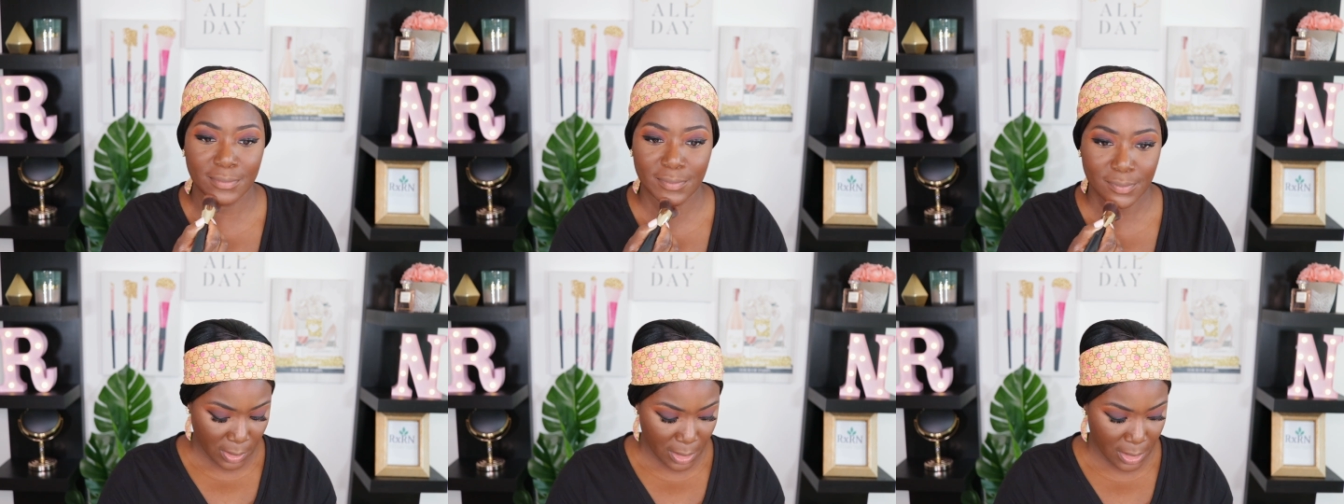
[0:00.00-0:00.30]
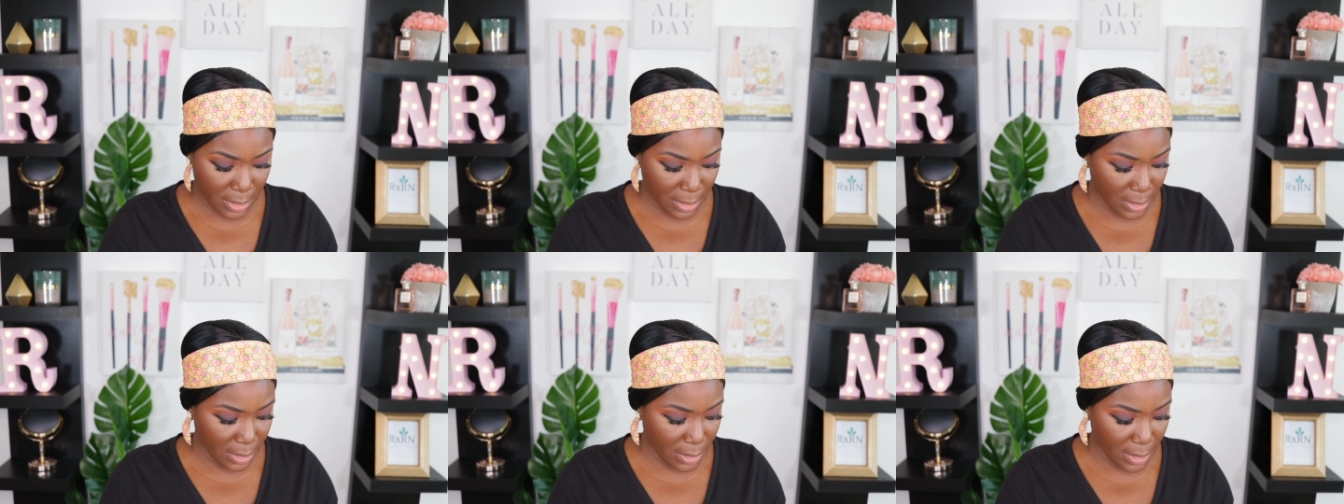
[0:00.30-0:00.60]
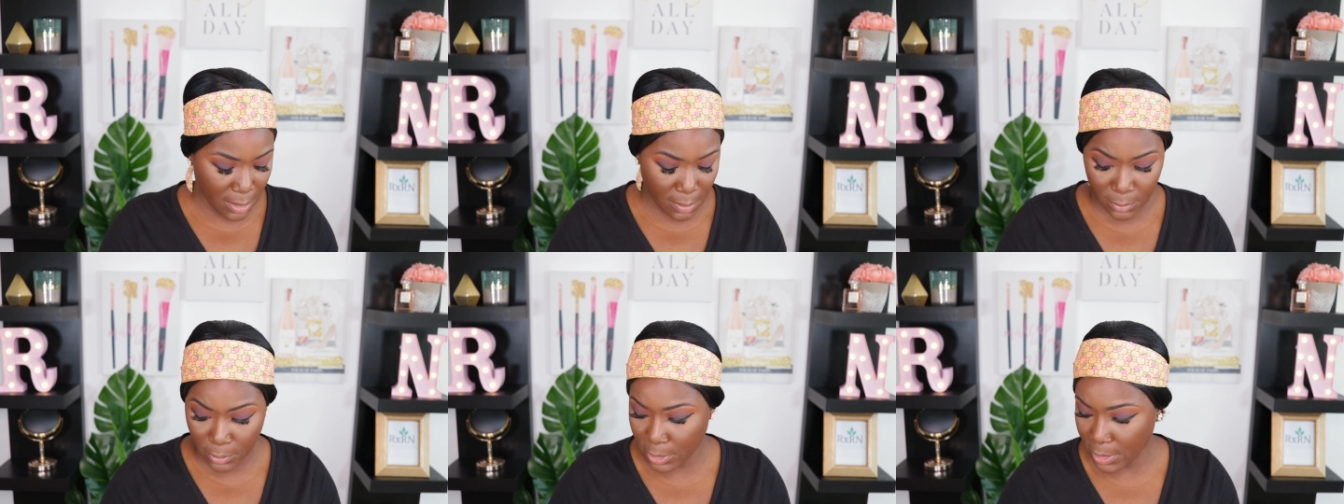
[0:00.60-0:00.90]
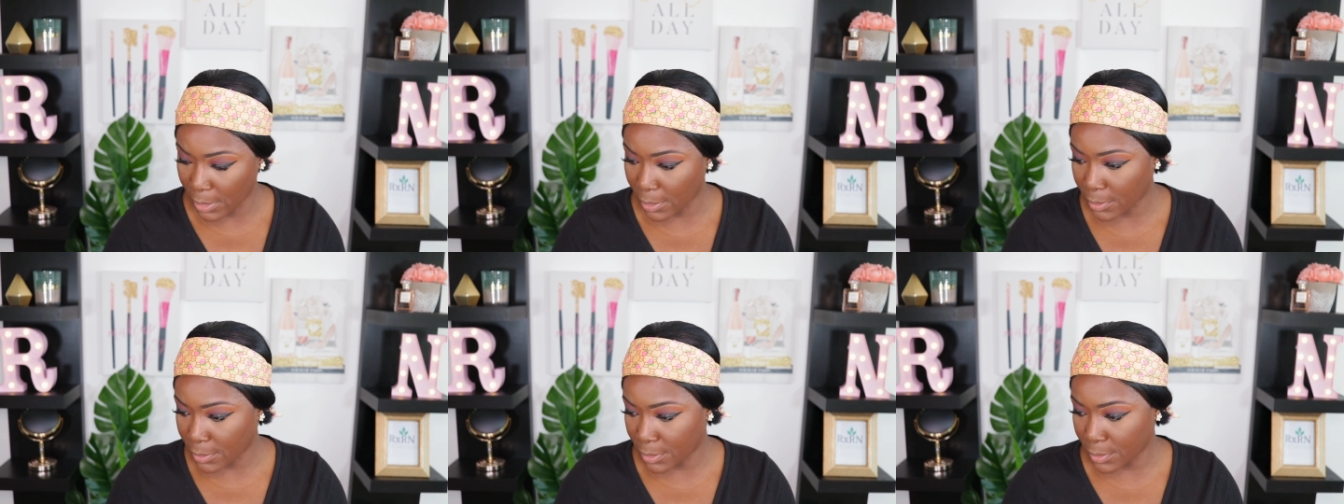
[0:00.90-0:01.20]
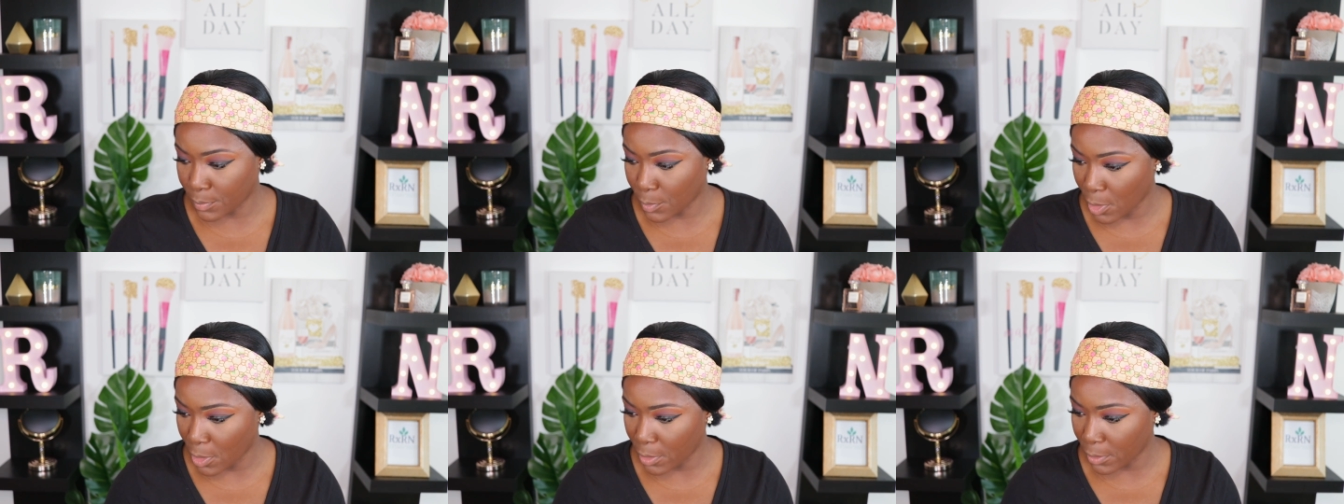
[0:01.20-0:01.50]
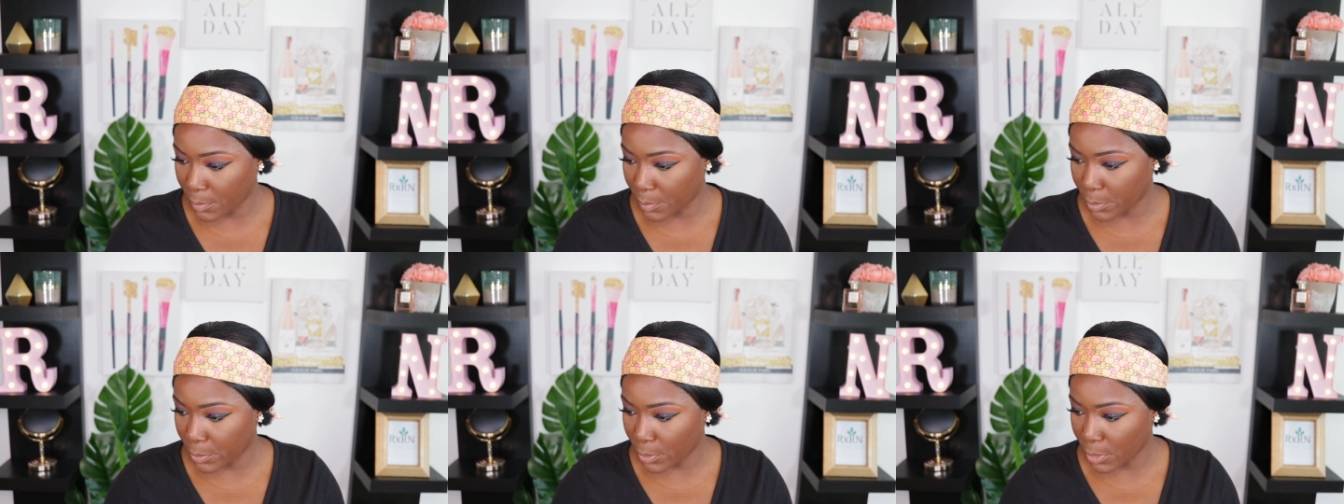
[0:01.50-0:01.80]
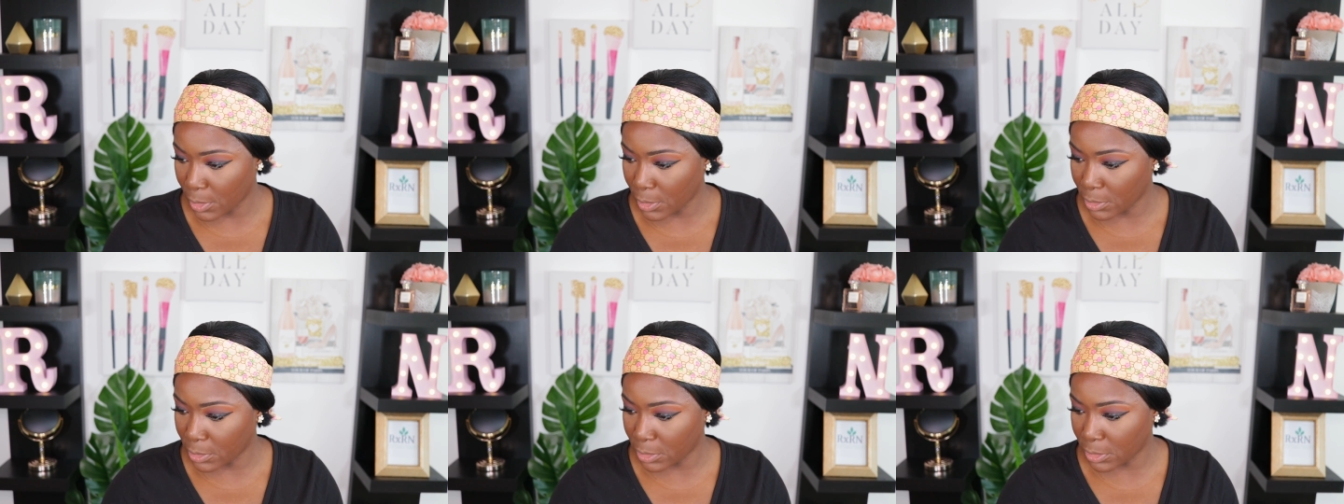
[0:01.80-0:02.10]
and then I'll take a smaller
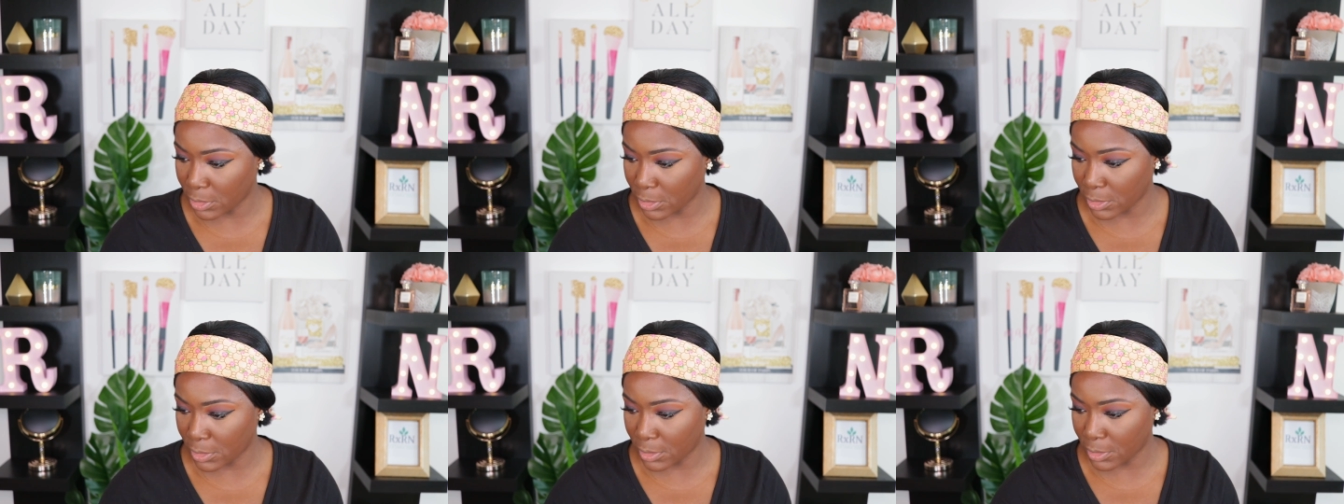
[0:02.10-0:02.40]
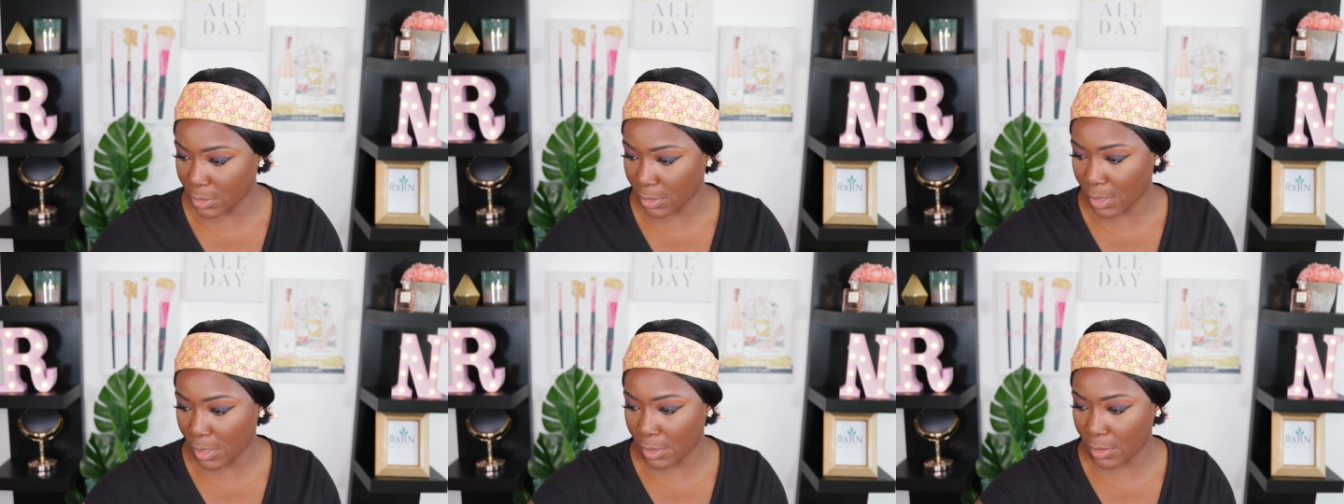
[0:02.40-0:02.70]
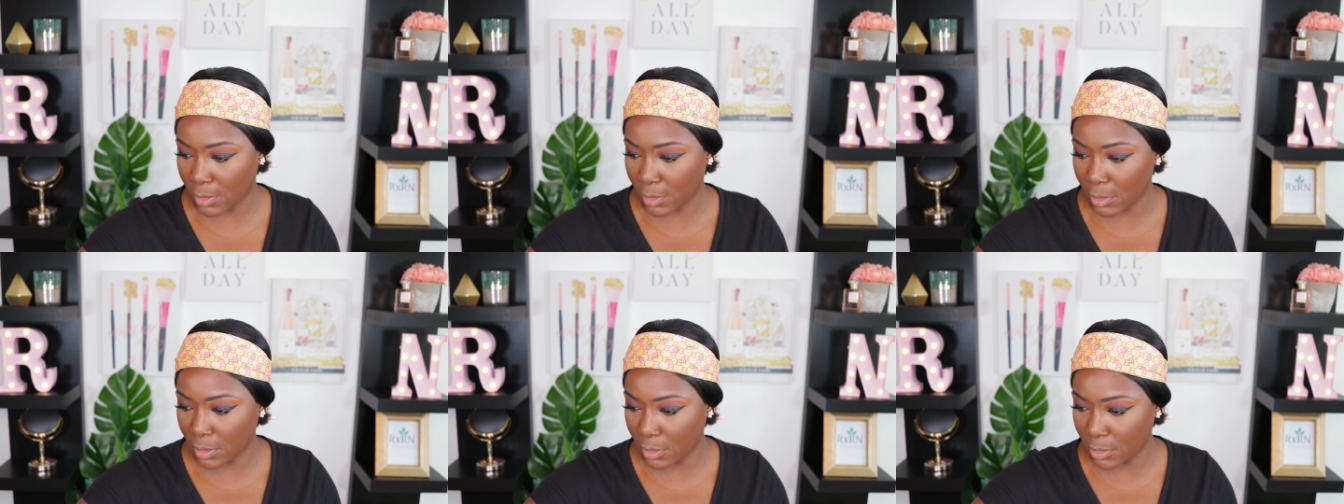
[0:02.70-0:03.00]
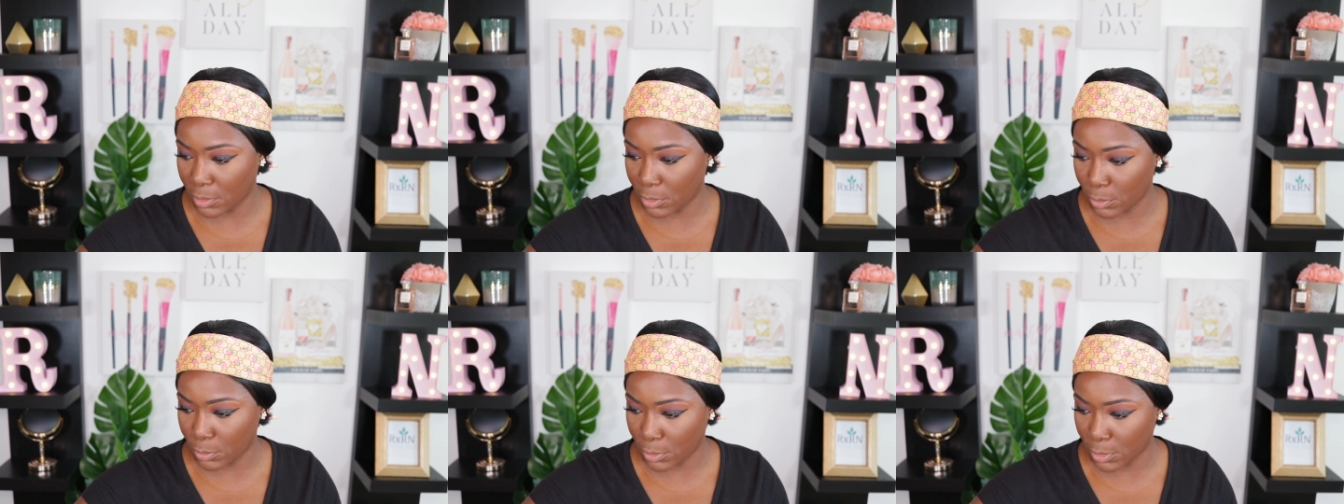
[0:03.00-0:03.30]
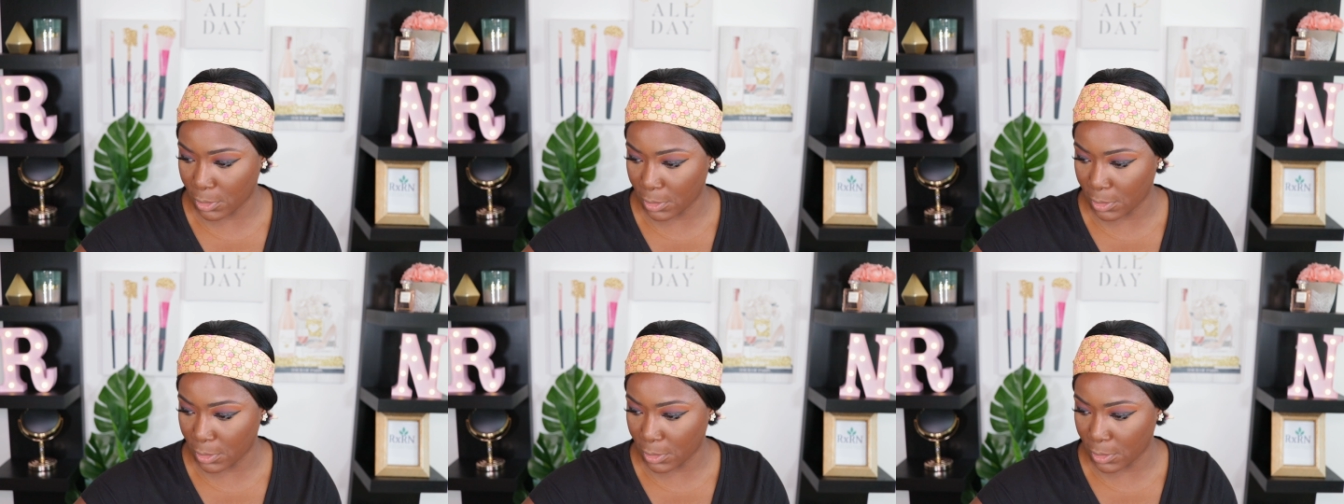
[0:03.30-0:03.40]
brush just to kind of contour